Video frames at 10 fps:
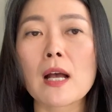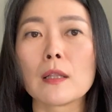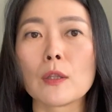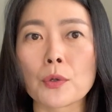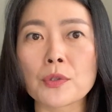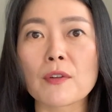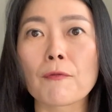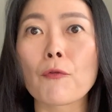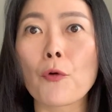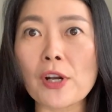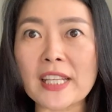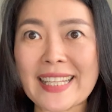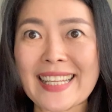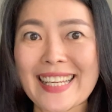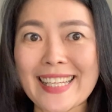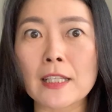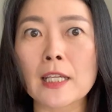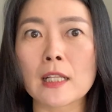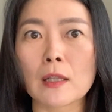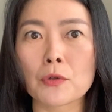lost 14
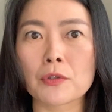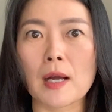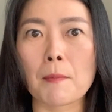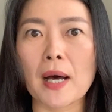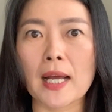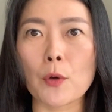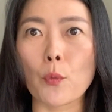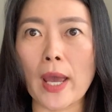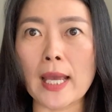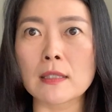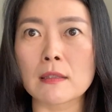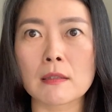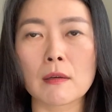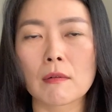kilogram body weight